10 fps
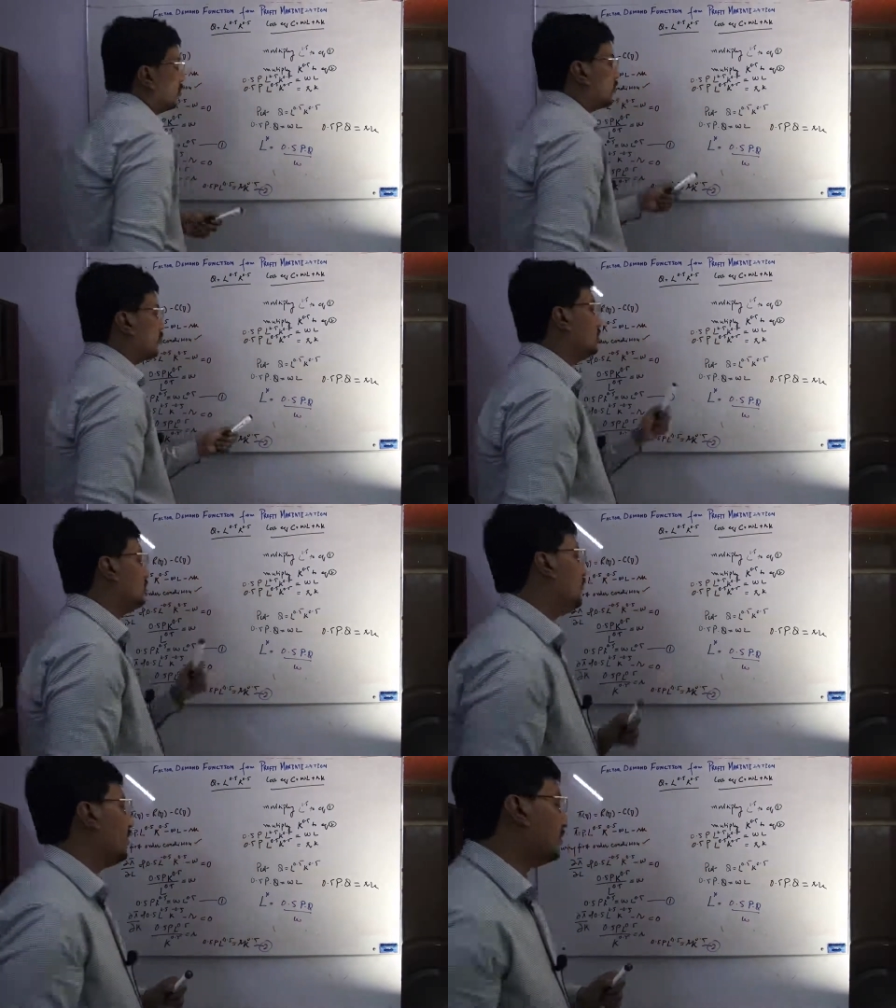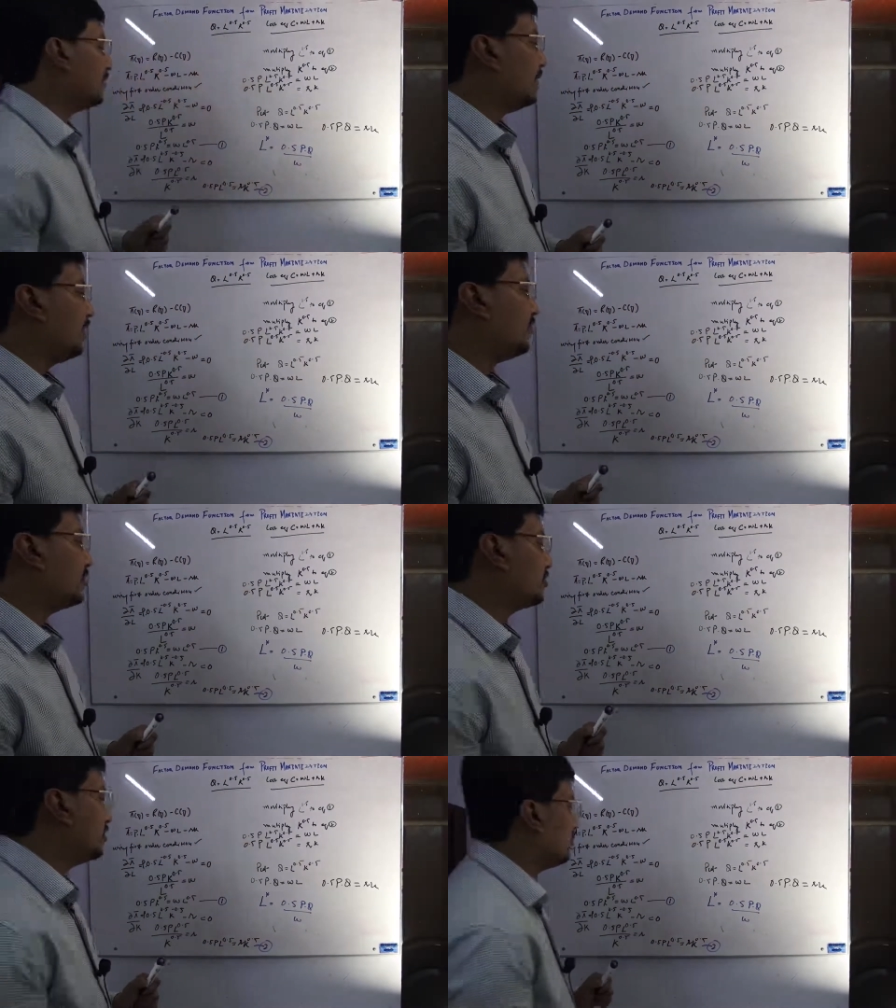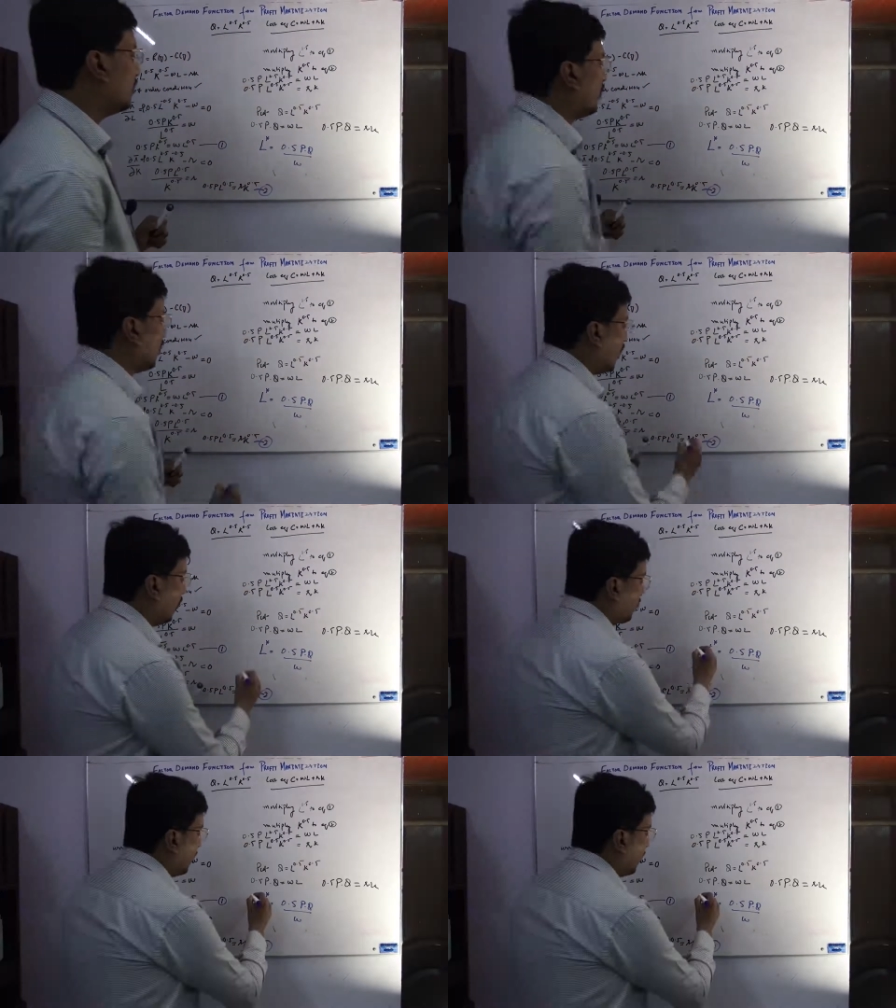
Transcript: so this is the factor demand function of